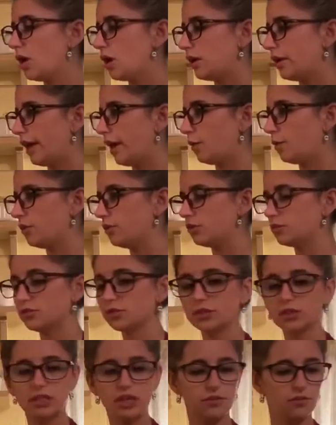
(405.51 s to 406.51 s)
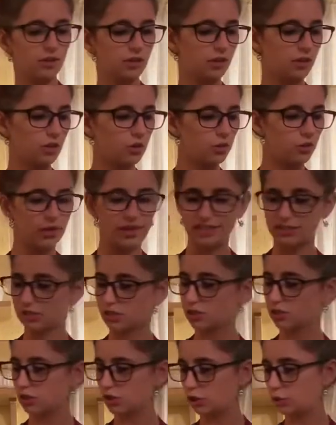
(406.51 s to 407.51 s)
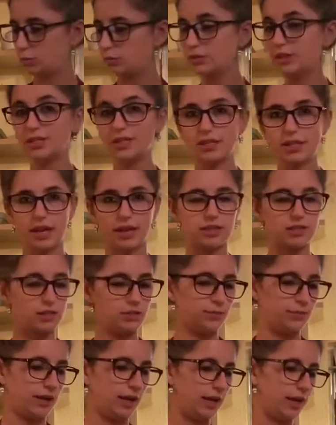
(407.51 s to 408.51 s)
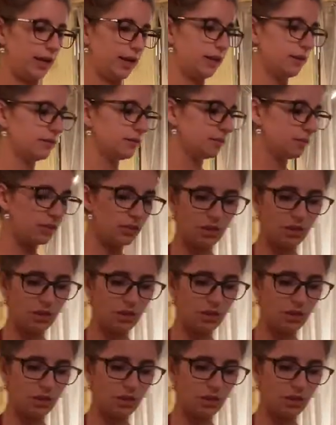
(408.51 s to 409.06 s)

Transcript: now while those are in the oven, I'm going to go ahead and scoop the next pan.